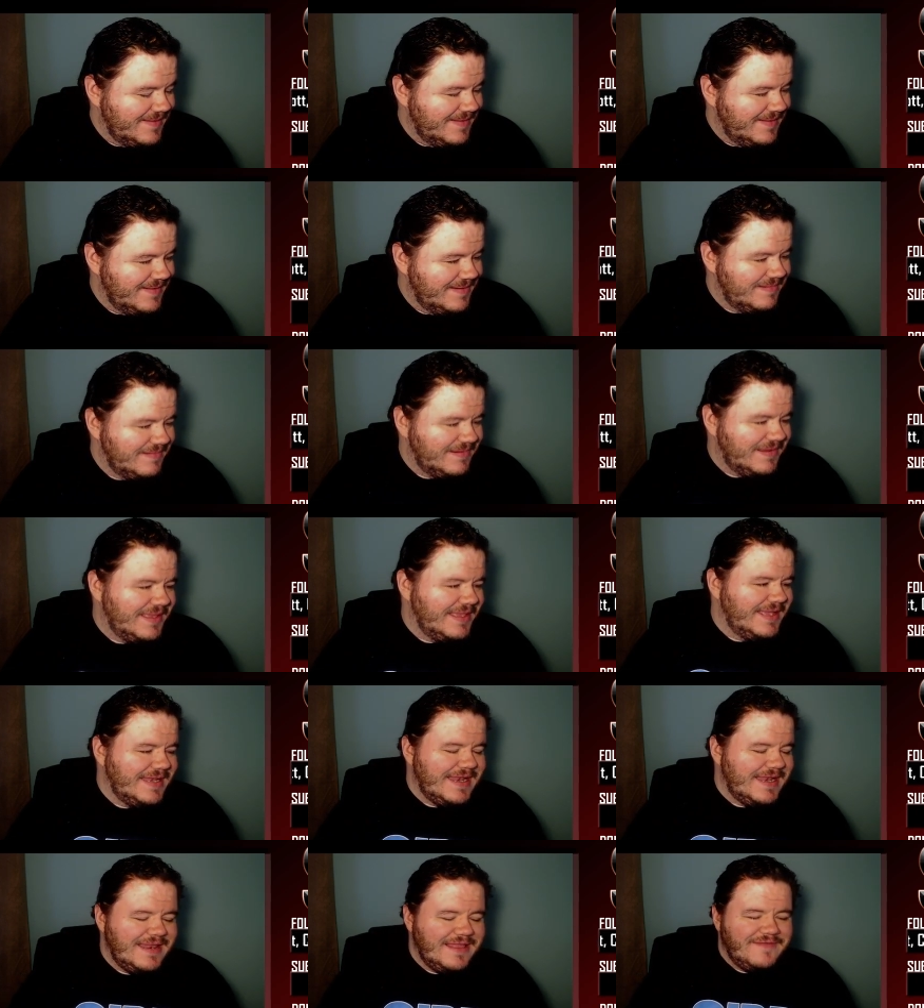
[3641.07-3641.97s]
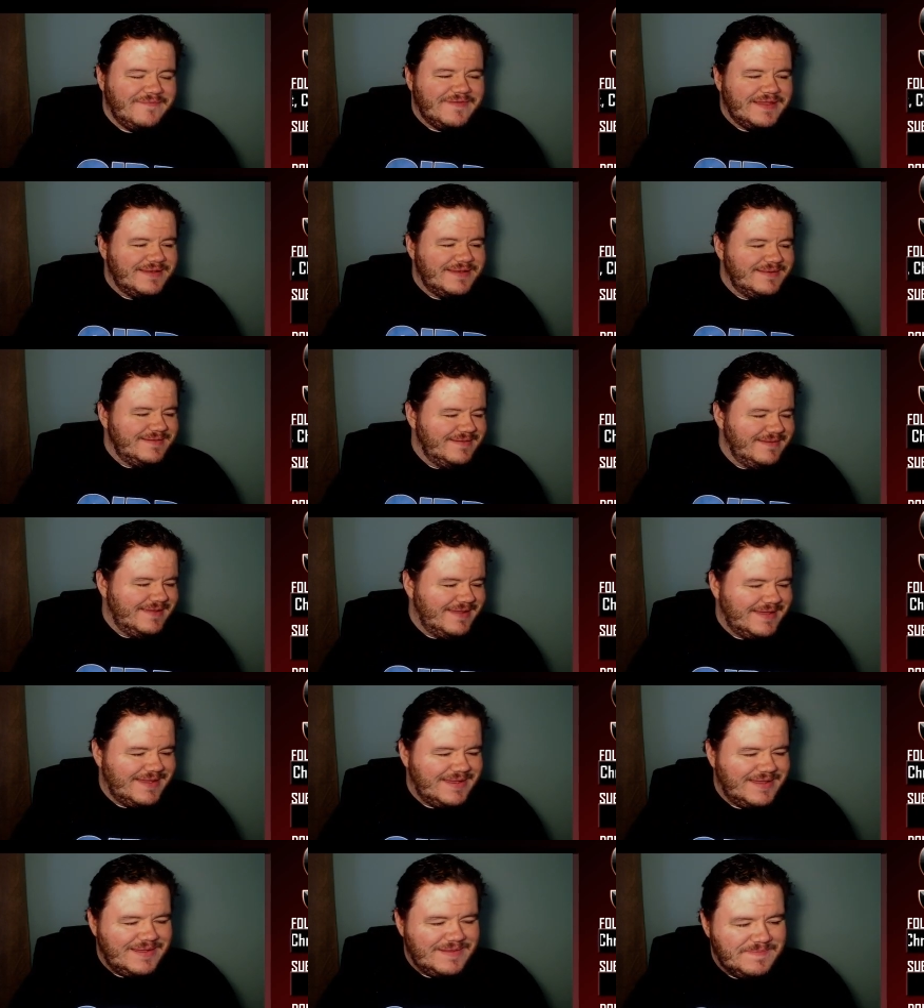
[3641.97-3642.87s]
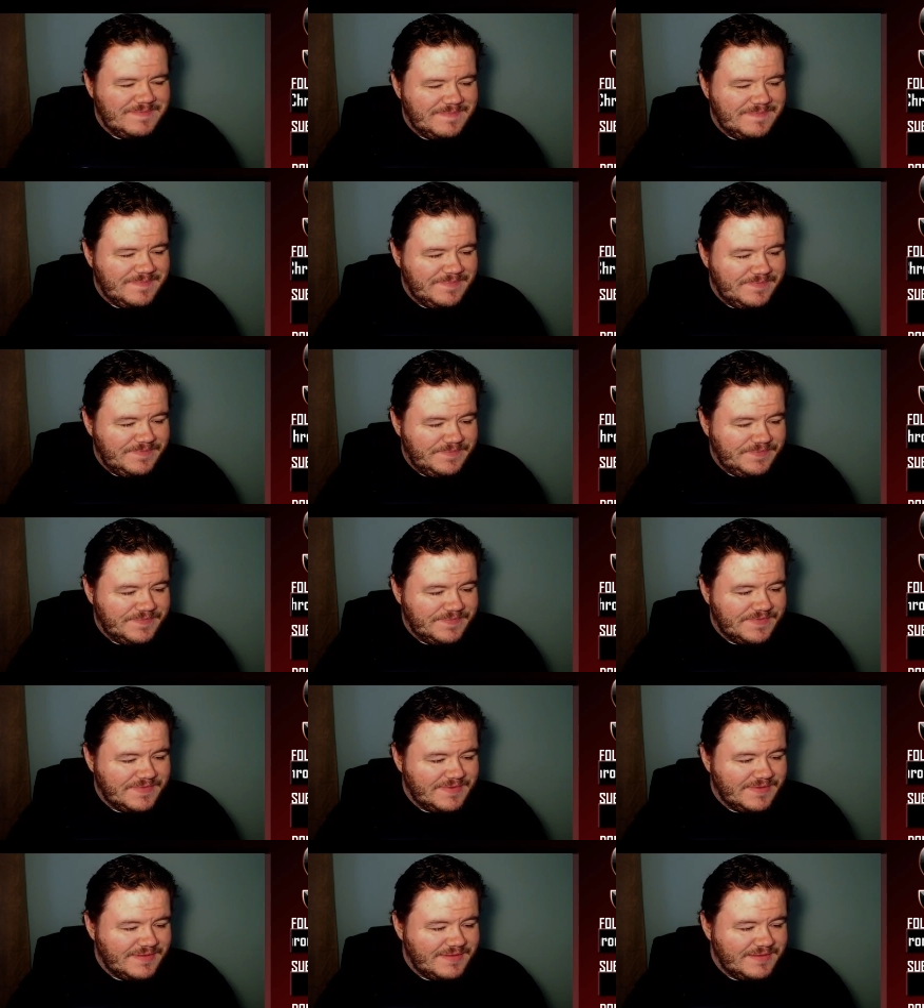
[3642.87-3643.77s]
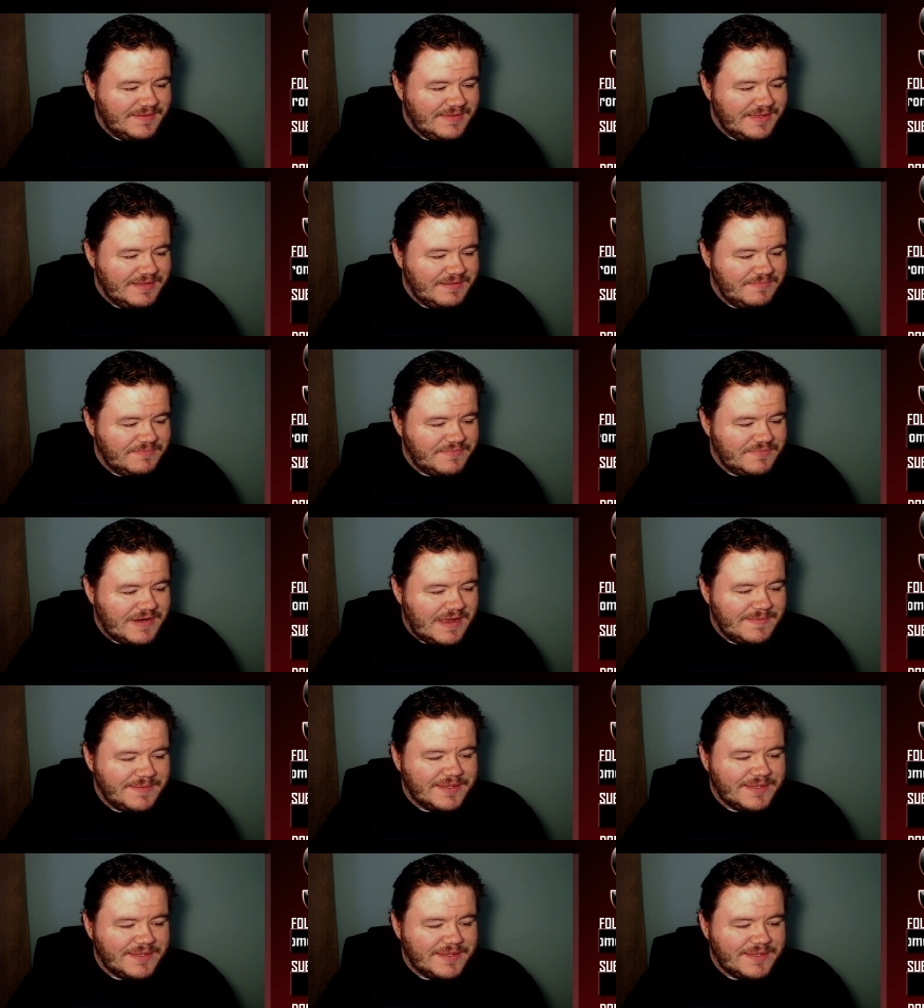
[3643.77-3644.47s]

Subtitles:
Well, in any event, probably